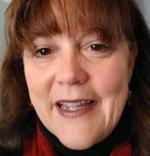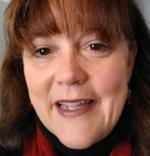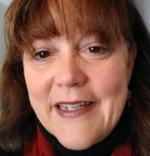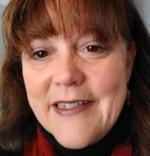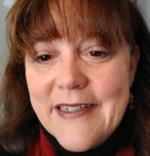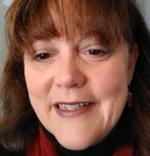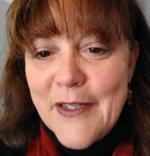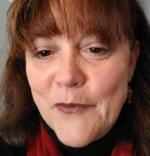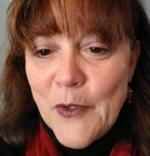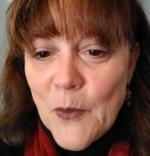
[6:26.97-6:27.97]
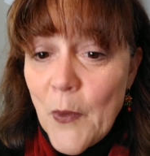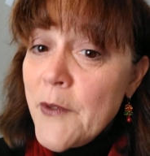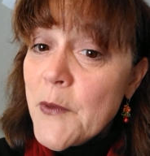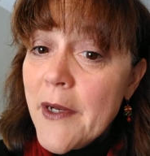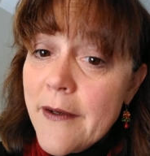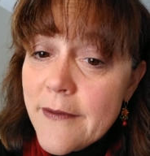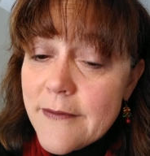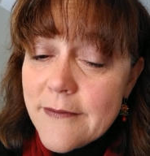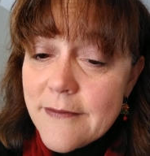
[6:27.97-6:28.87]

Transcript: And if you're wondering,